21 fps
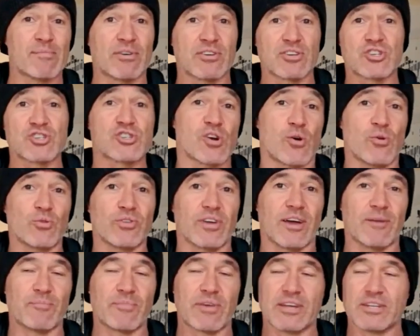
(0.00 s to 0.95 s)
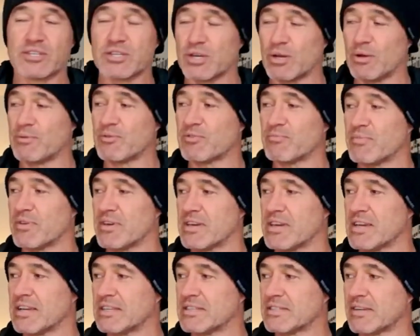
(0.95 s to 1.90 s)
on my shoulder and turned to
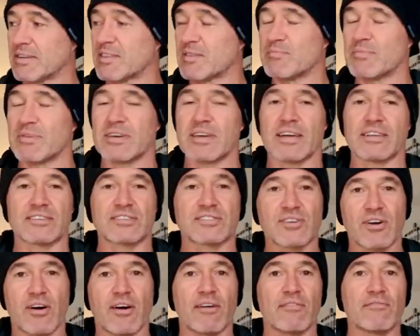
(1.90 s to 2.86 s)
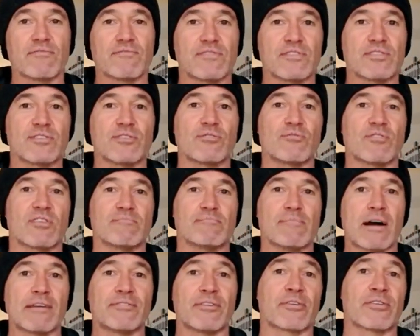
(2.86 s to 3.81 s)
me and said to me, it's time for you and
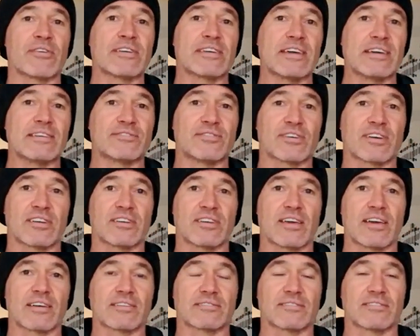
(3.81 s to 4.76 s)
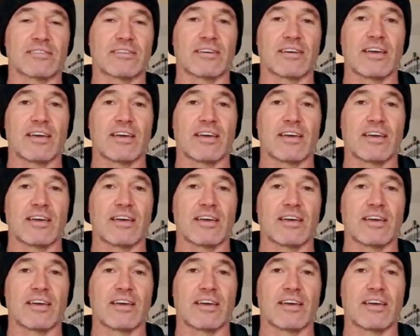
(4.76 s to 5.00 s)
Matariki to connect.